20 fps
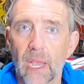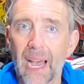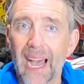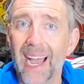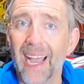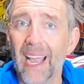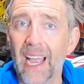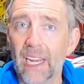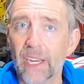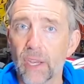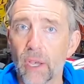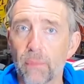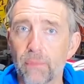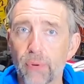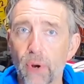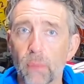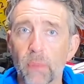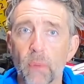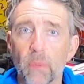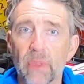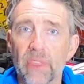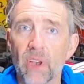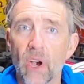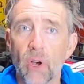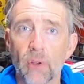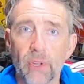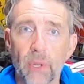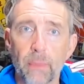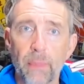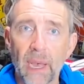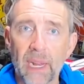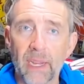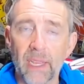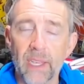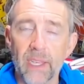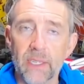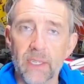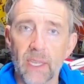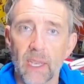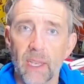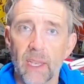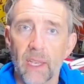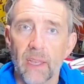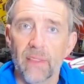I had a problem with the Honda Panniers.